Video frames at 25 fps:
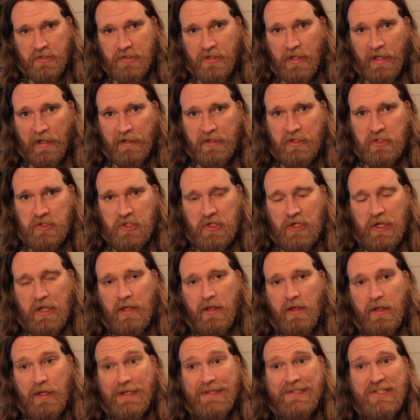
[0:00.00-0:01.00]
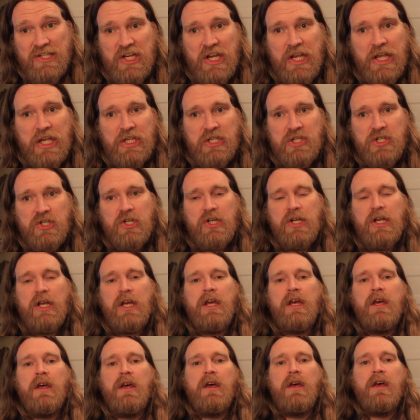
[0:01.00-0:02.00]
Stock Exchange,
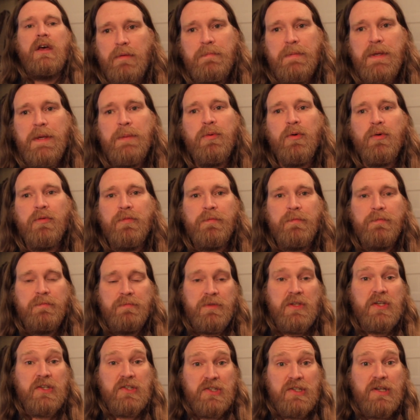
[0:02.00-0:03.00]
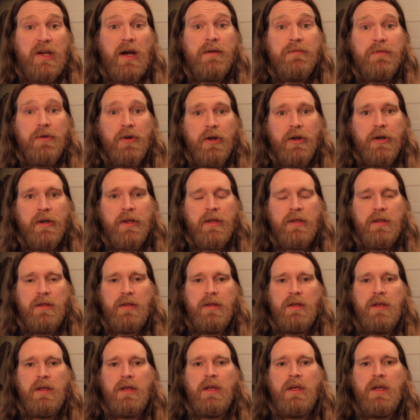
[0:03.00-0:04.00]
people discovered
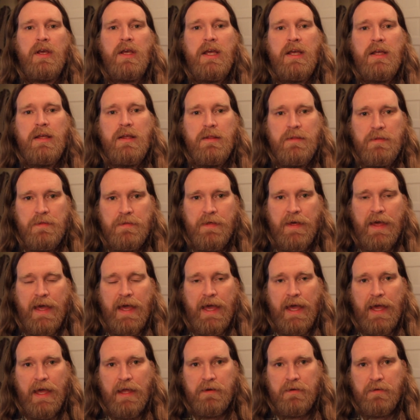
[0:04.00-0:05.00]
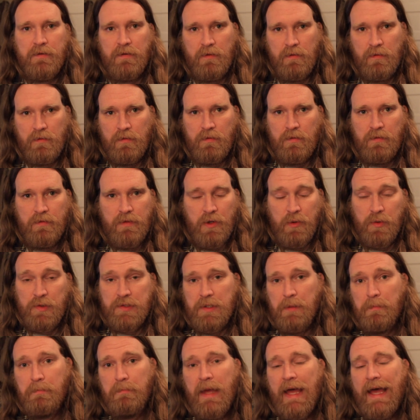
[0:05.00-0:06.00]
that there
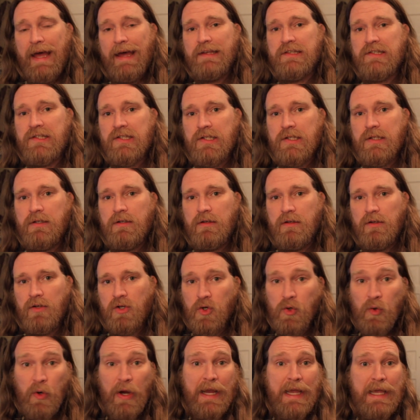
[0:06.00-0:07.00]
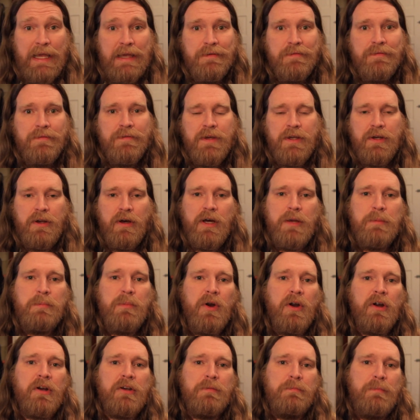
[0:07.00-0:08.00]
was a mass grave, an
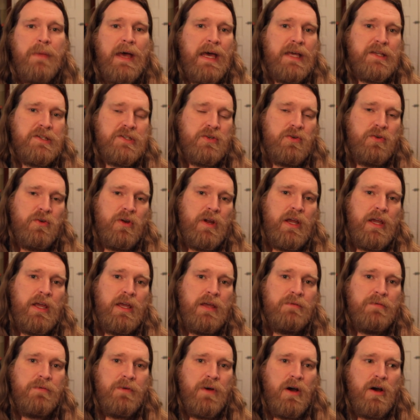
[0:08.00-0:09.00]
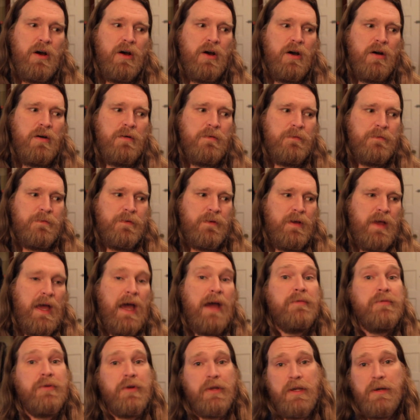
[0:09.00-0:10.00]
unmarked mass grave of
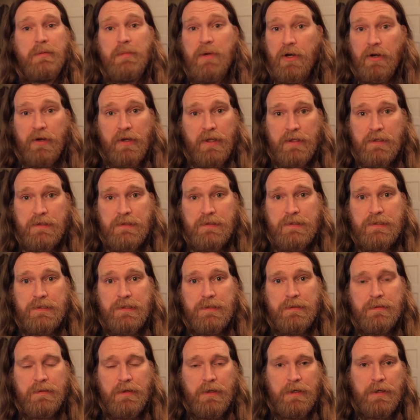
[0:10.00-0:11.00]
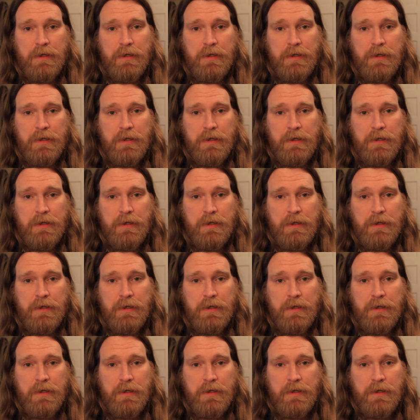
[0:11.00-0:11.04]
African Americans,